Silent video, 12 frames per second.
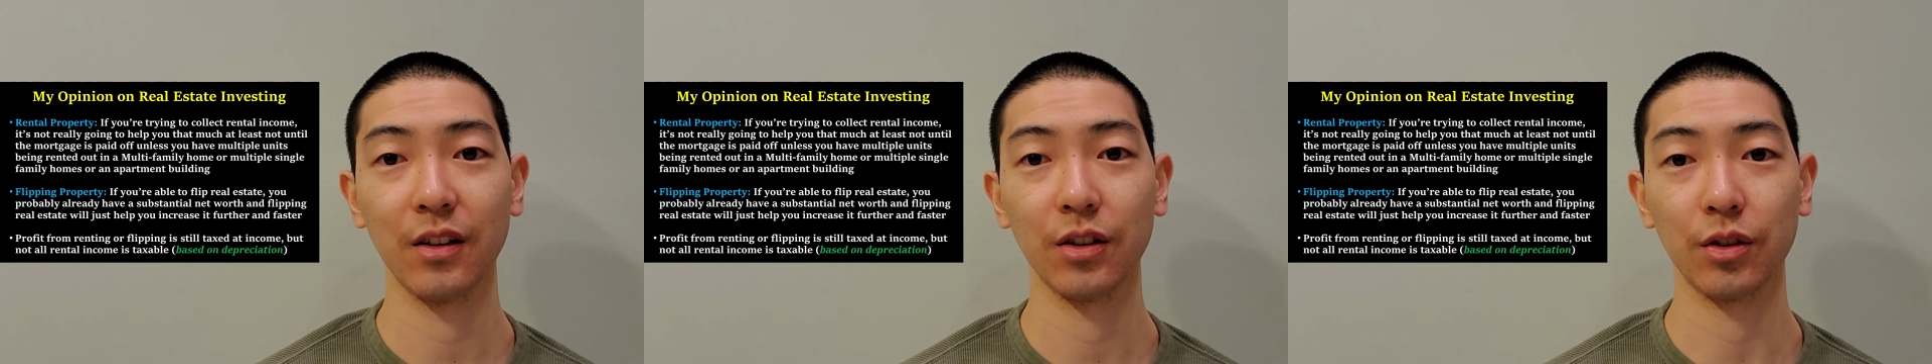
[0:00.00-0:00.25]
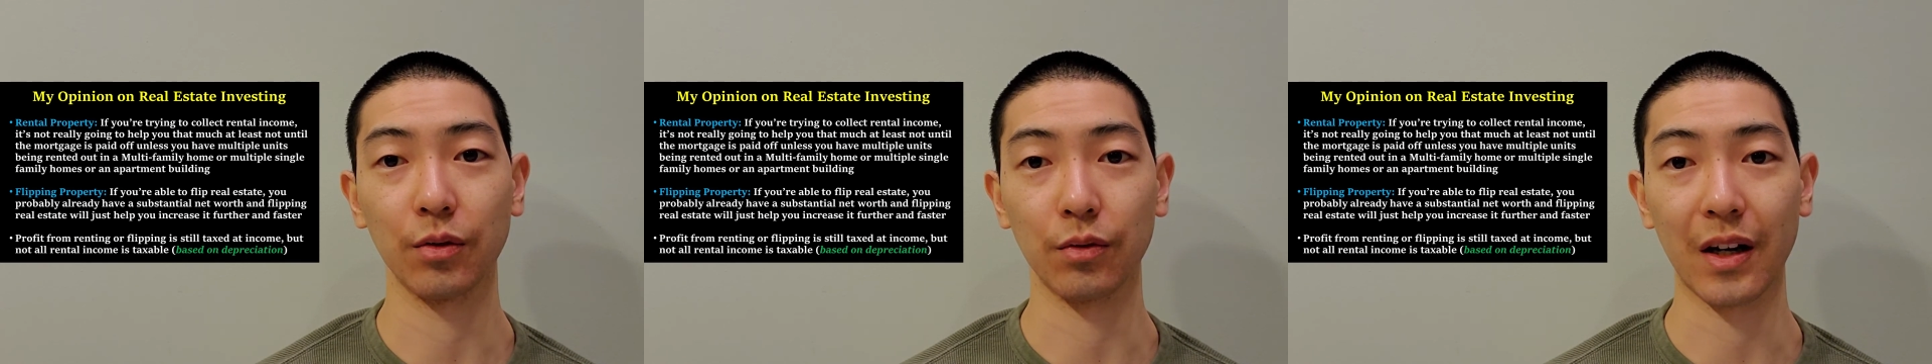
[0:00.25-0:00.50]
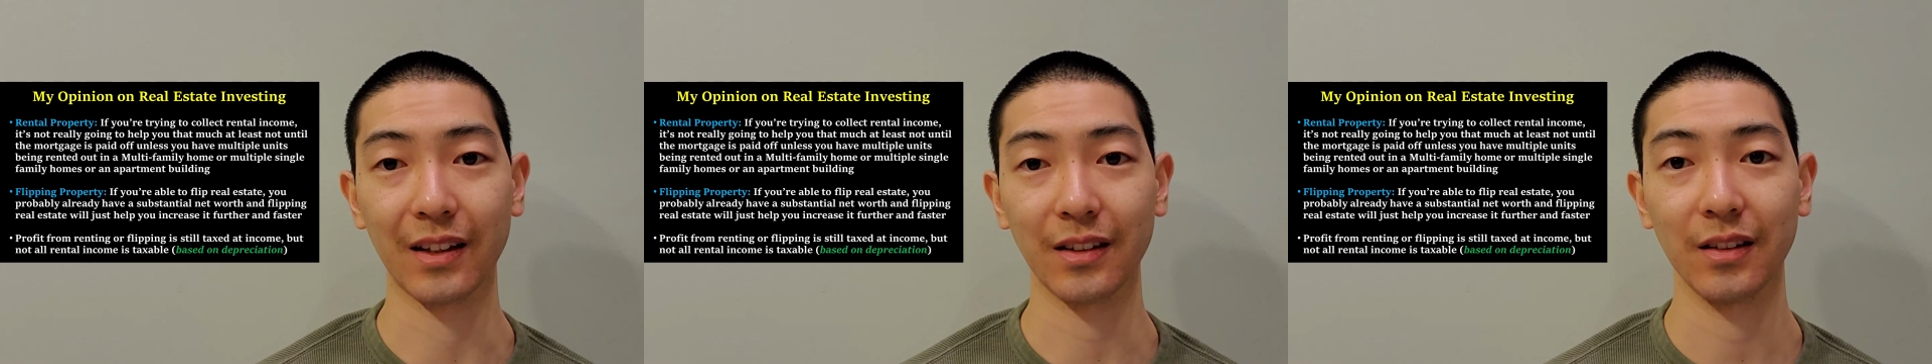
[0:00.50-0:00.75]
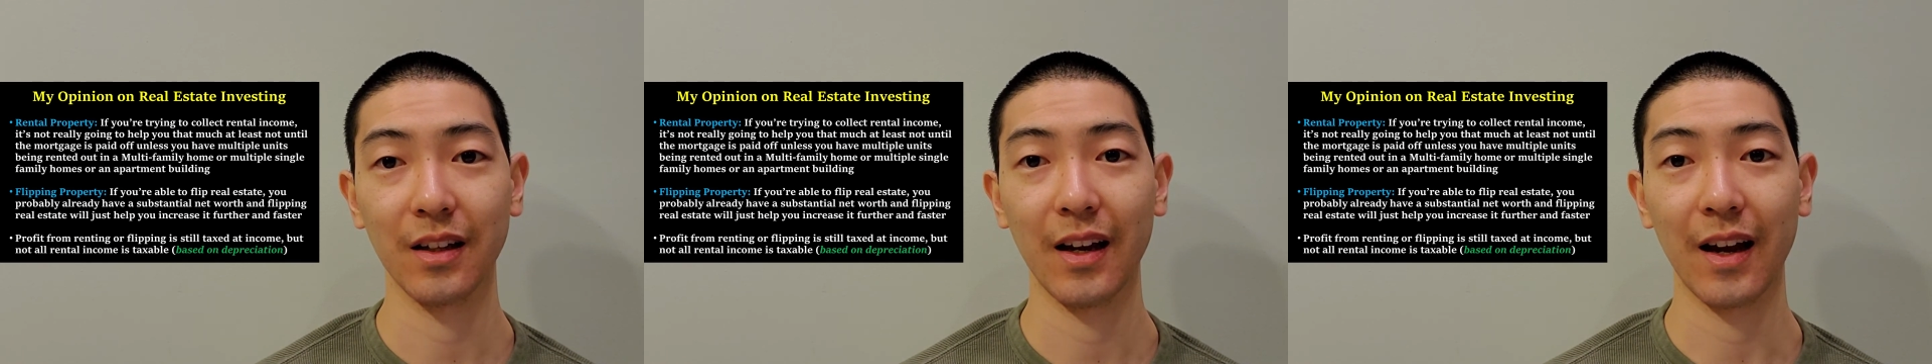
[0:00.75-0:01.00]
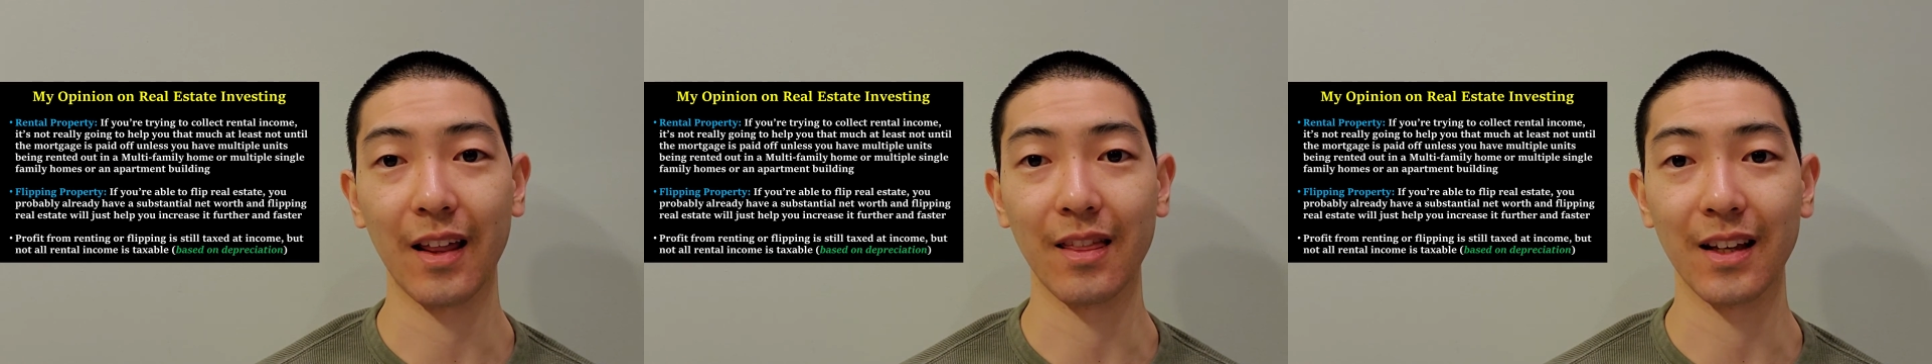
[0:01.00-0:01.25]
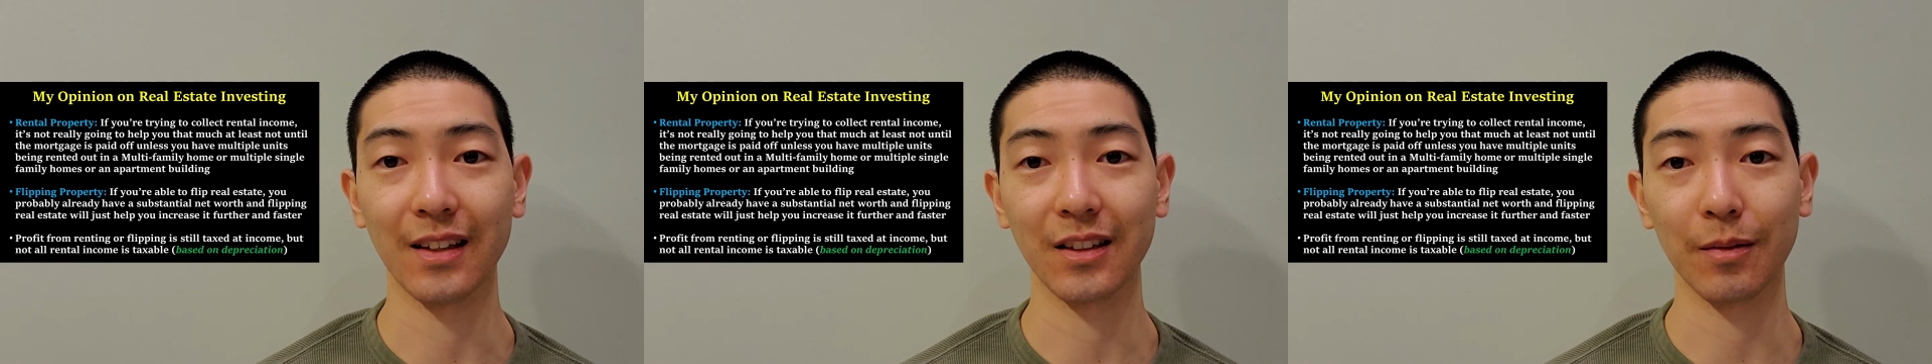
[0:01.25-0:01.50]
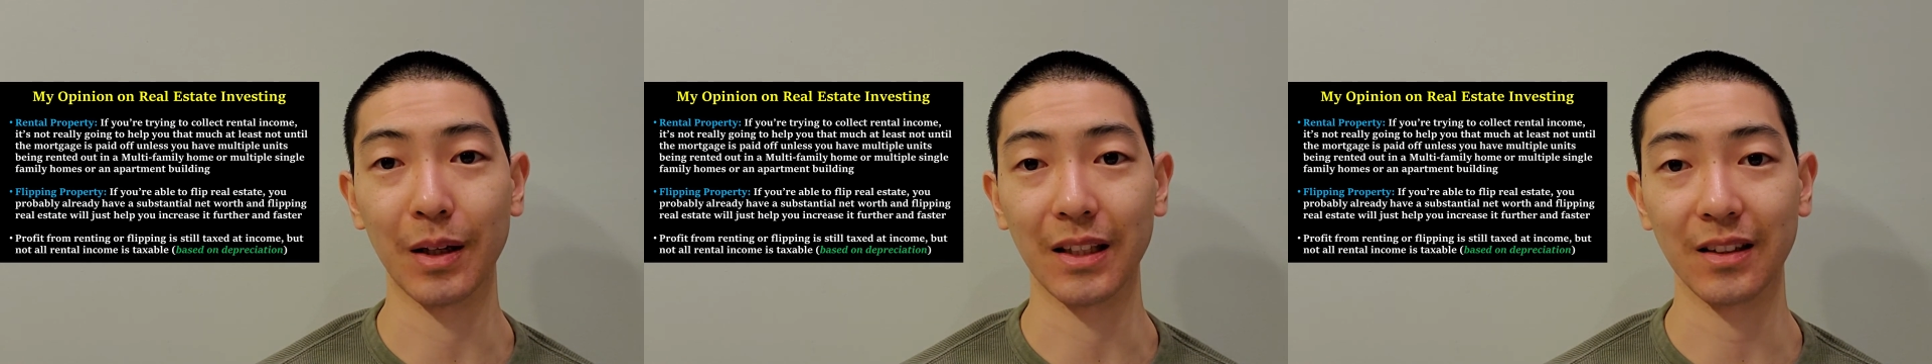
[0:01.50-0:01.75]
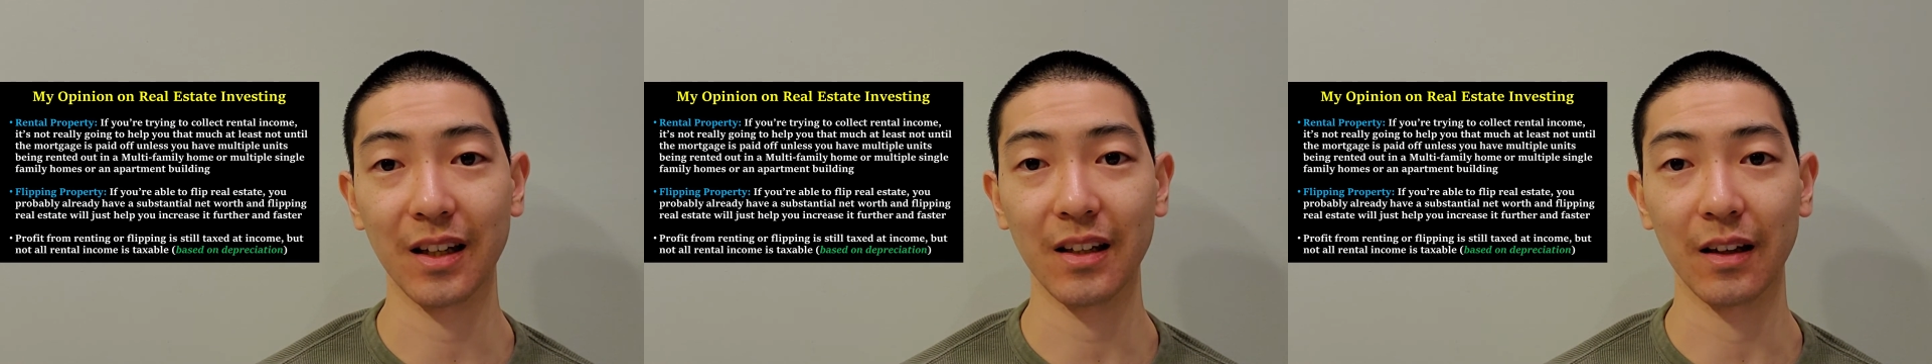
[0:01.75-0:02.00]
to rent and then to
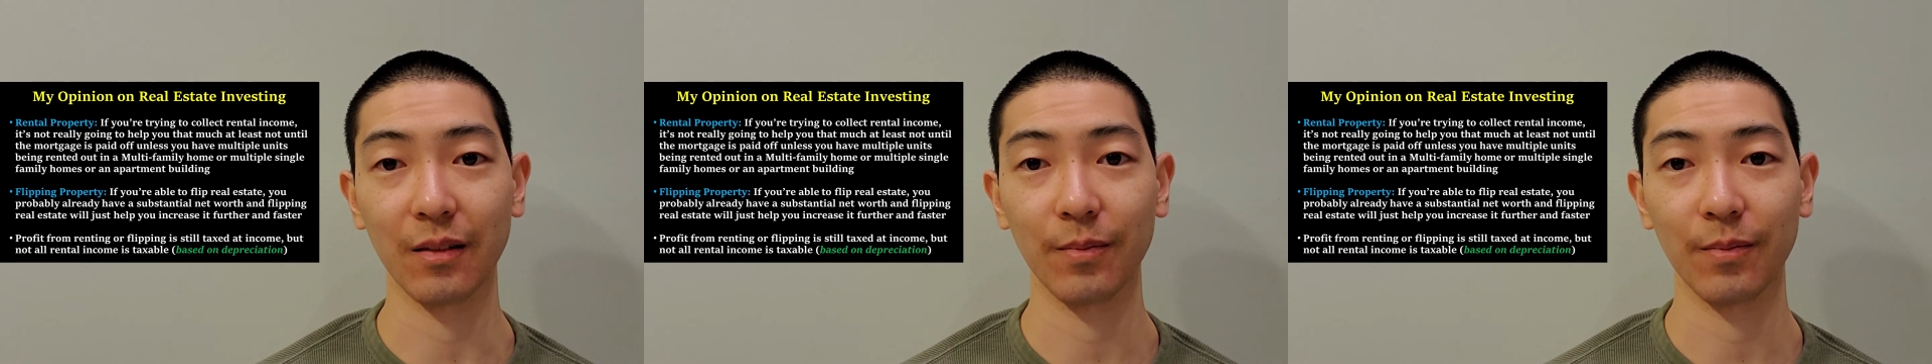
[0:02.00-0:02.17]
maintain it.